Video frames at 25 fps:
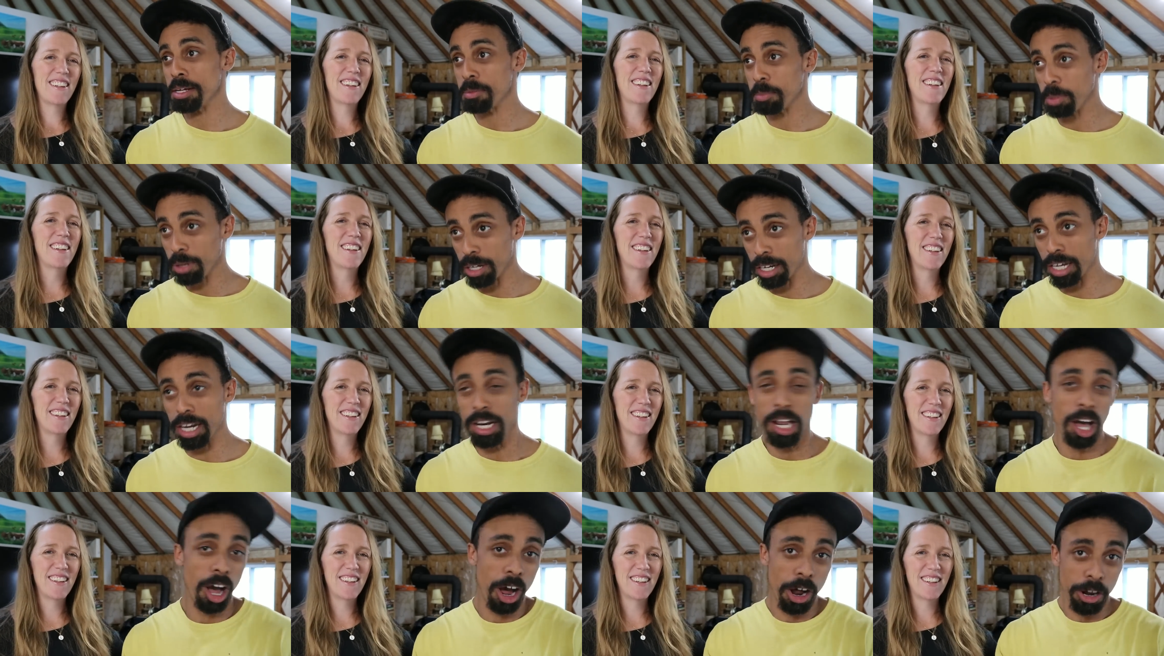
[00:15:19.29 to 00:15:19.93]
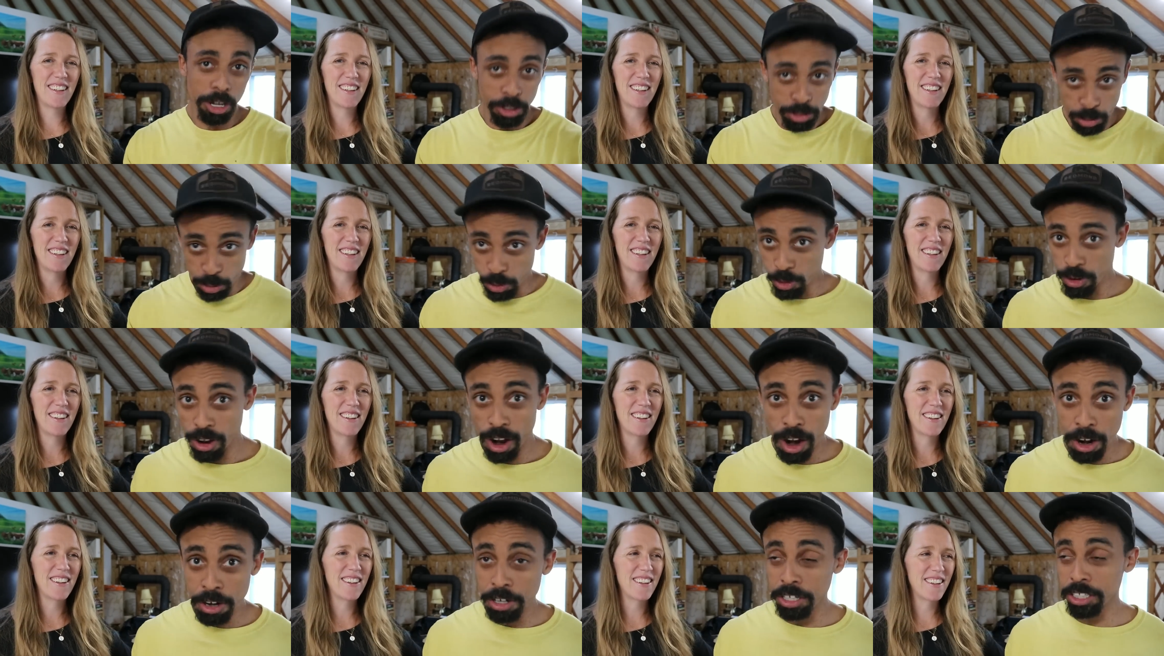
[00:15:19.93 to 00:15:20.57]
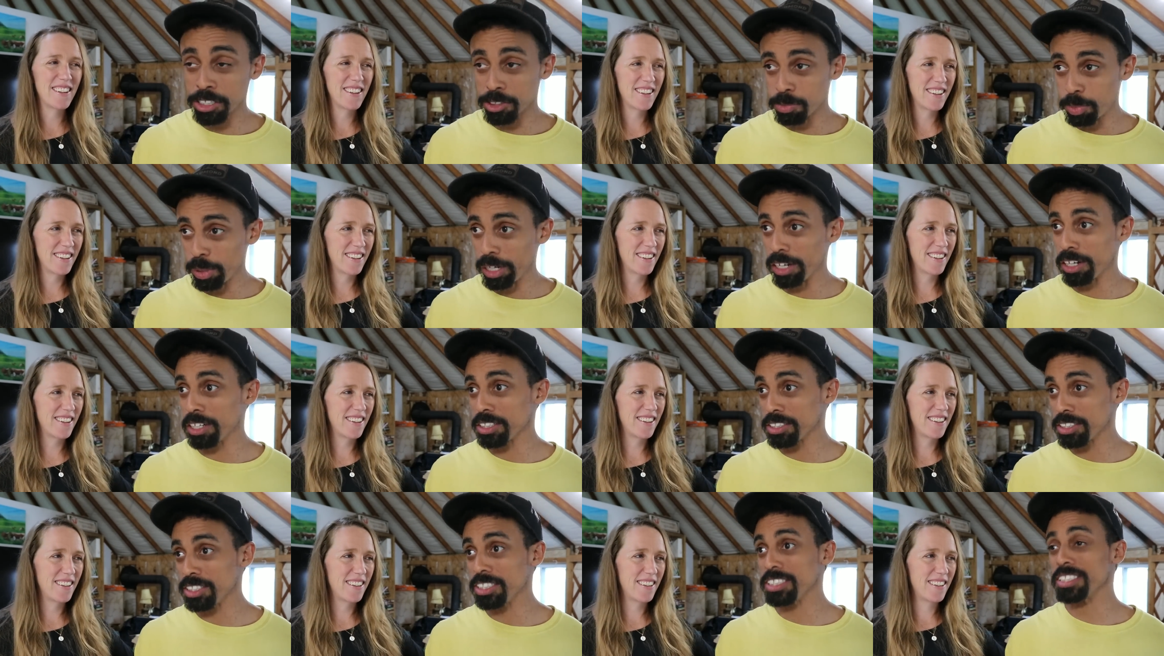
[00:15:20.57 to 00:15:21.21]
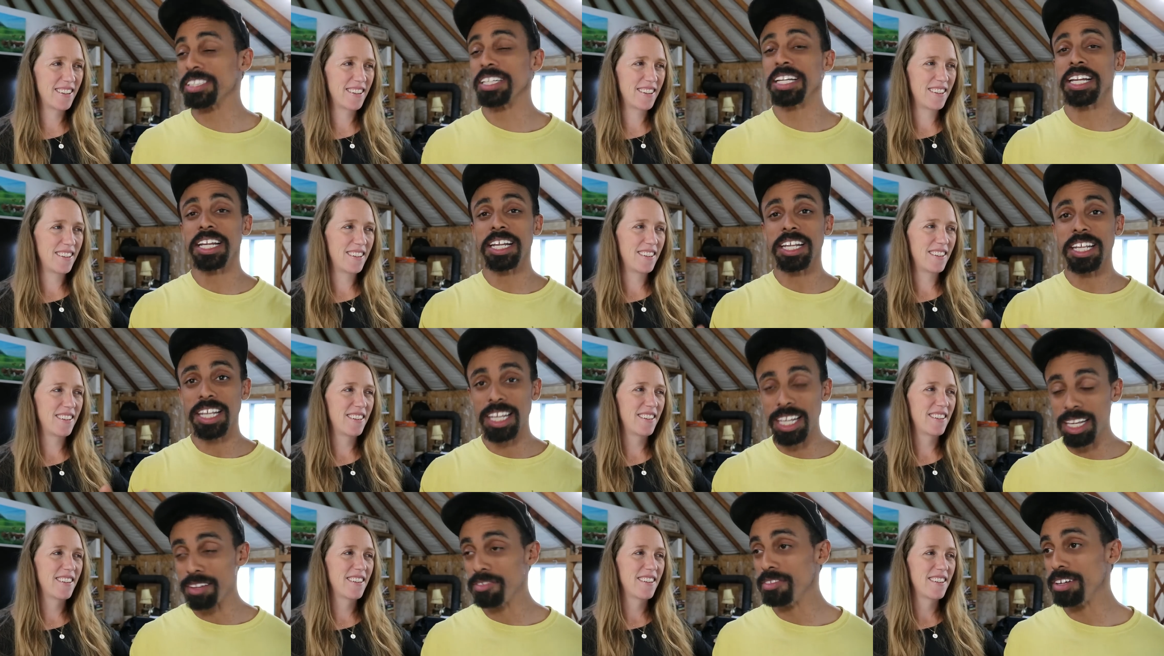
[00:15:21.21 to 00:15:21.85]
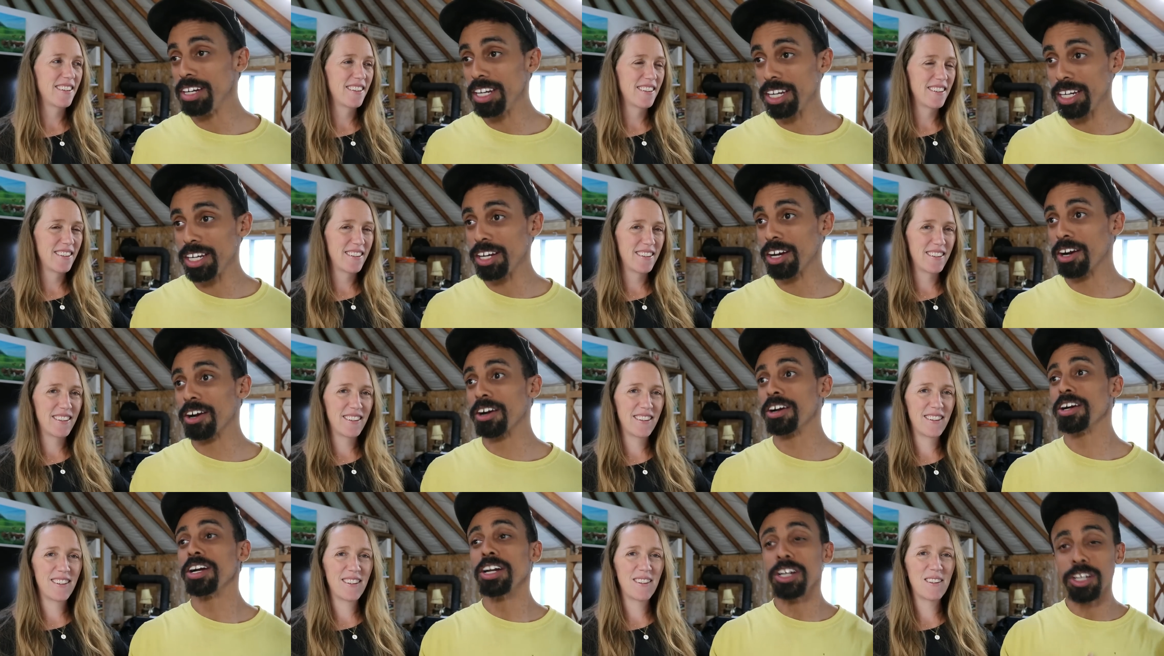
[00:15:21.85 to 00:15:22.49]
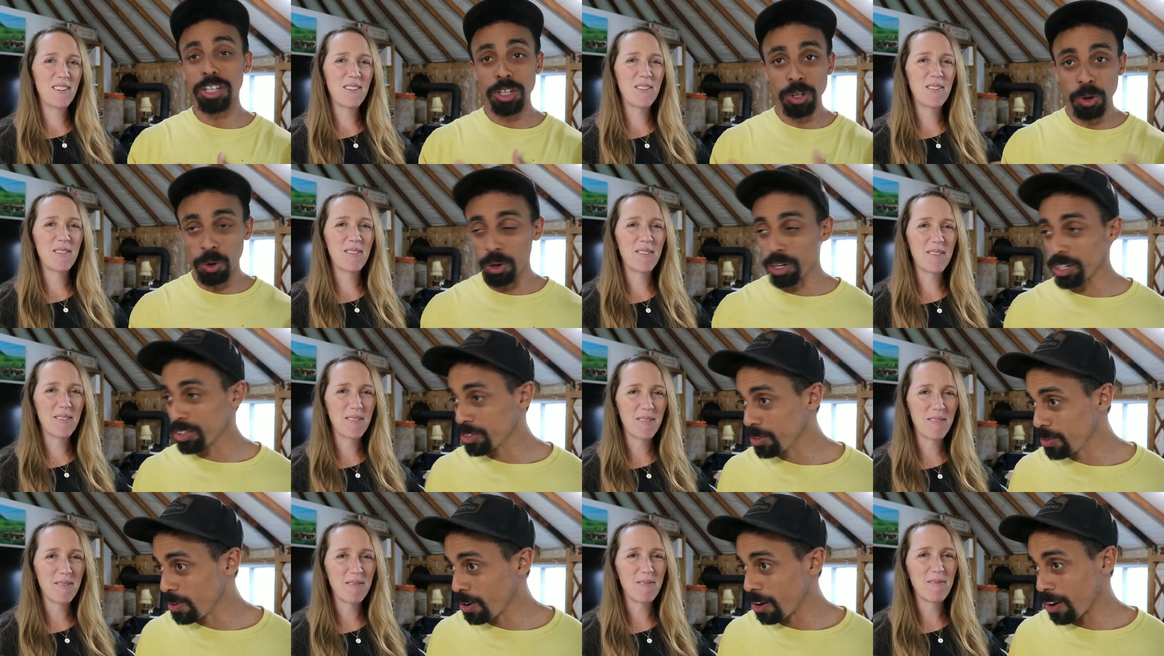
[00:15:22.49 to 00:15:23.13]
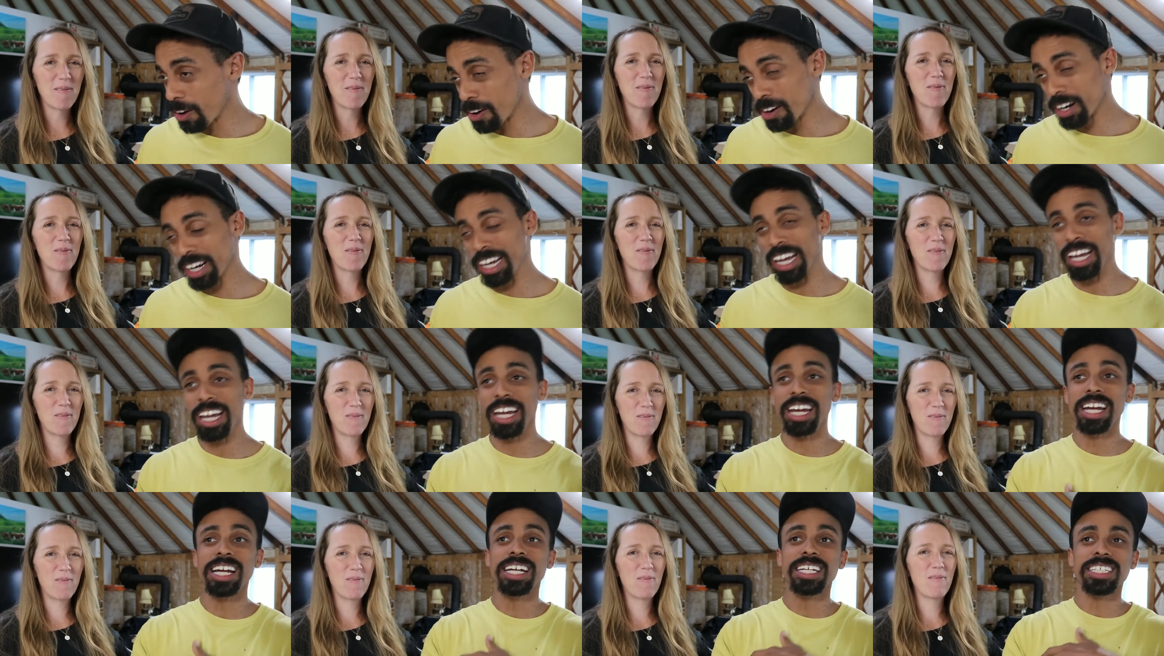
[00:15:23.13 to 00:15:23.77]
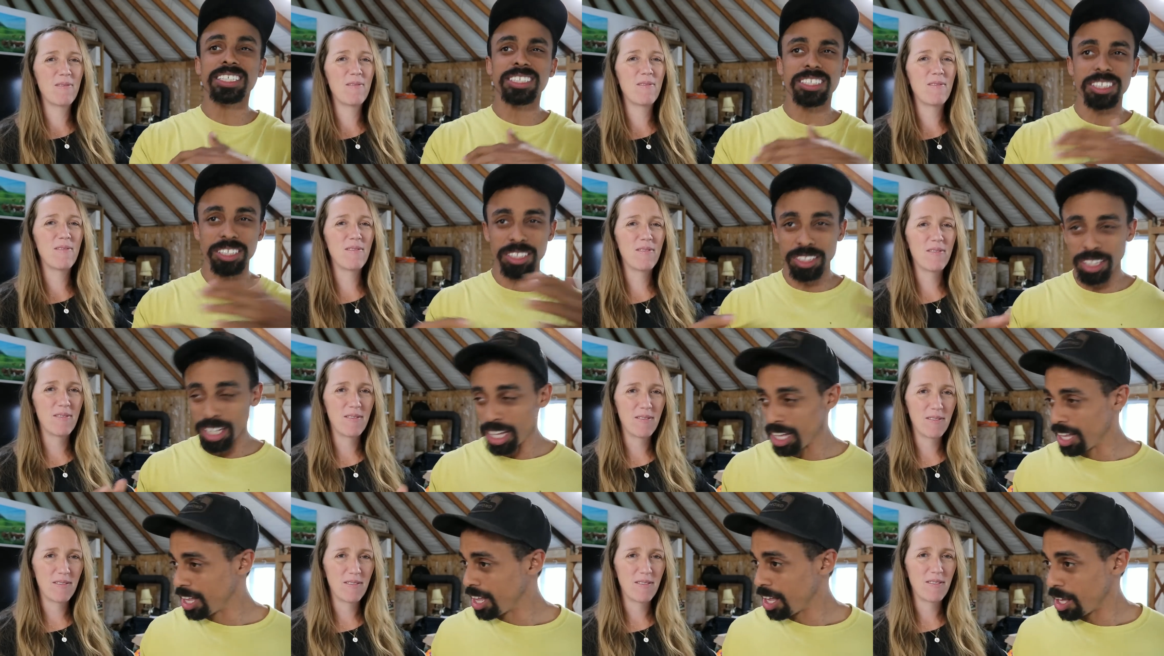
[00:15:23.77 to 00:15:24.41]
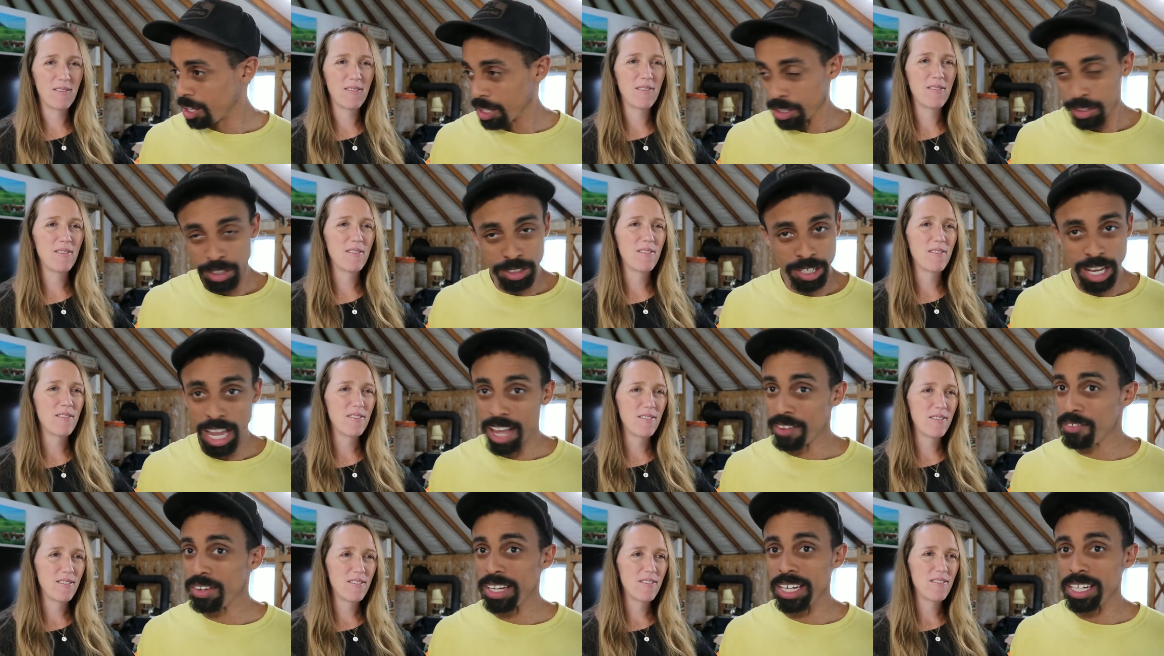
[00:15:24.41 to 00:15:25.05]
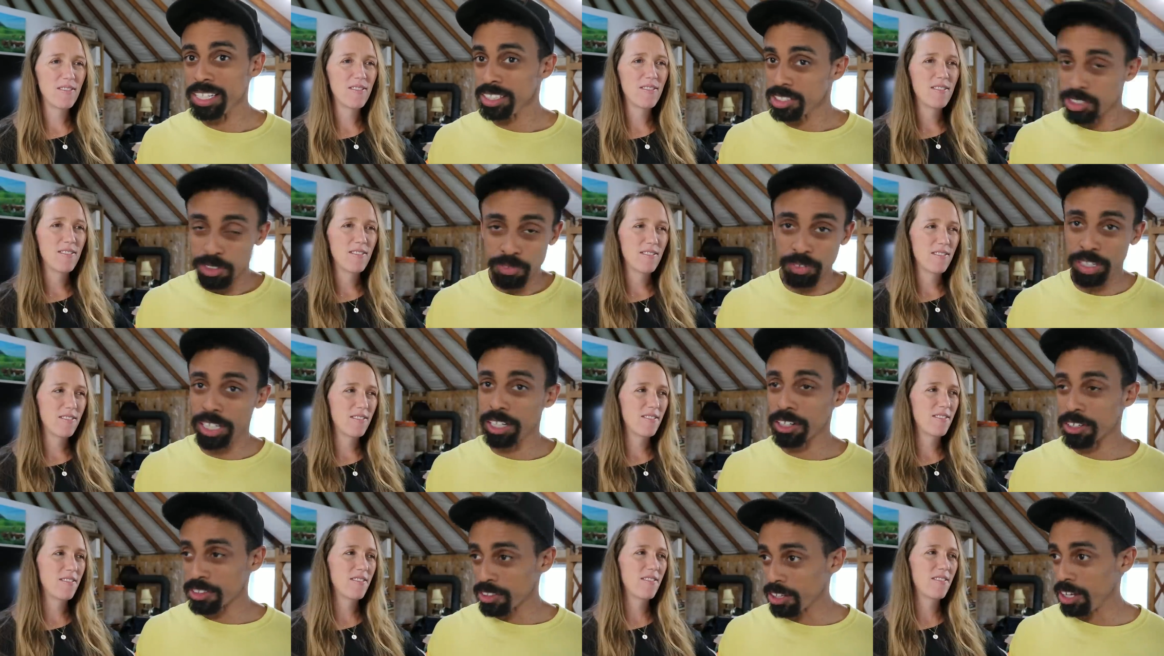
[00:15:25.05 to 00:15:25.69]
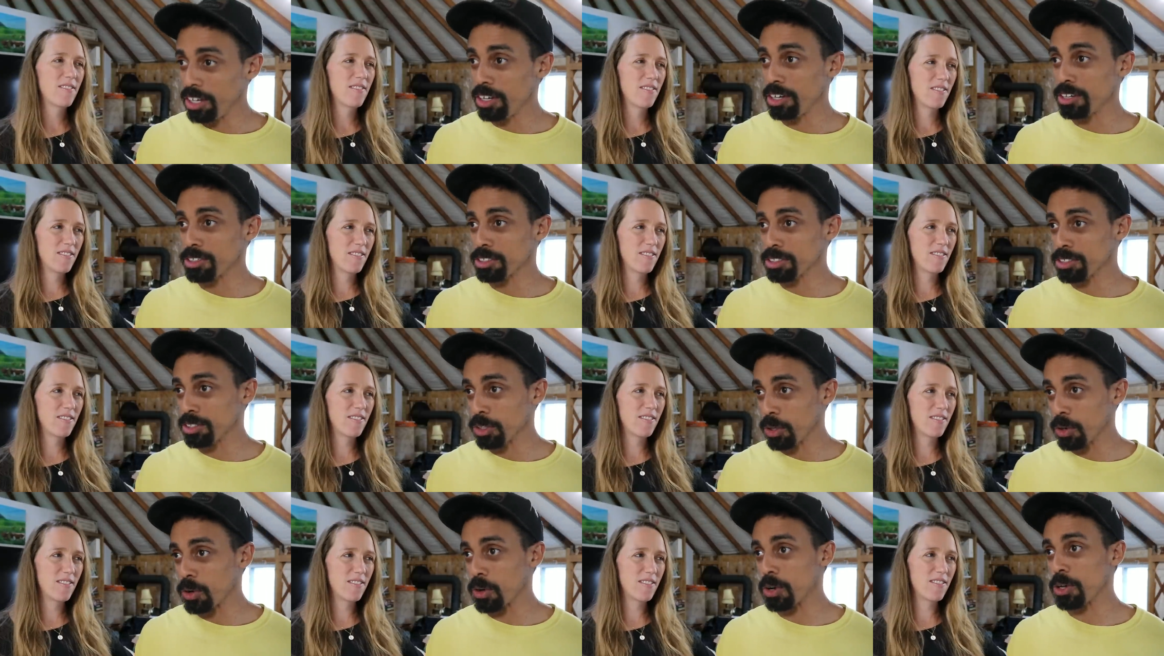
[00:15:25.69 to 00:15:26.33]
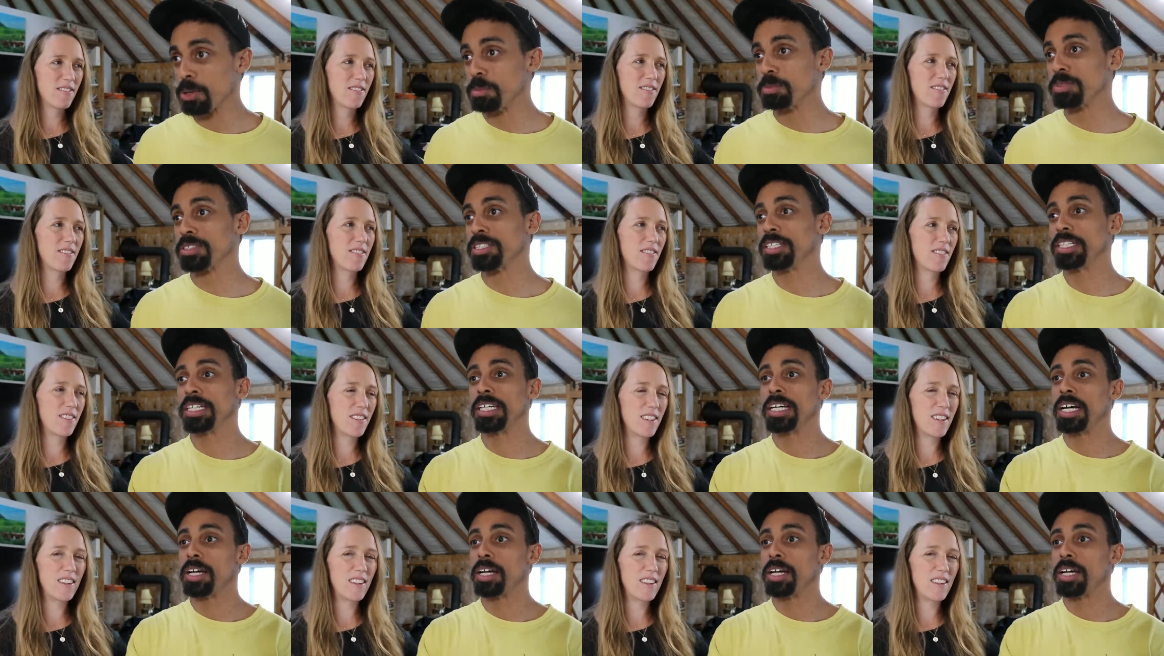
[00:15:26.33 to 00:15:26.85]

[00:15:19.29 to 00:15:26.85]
Speaker 1: But through our experiences, living in a yurt, going through hurricanes and heavy, severe thunderstorms,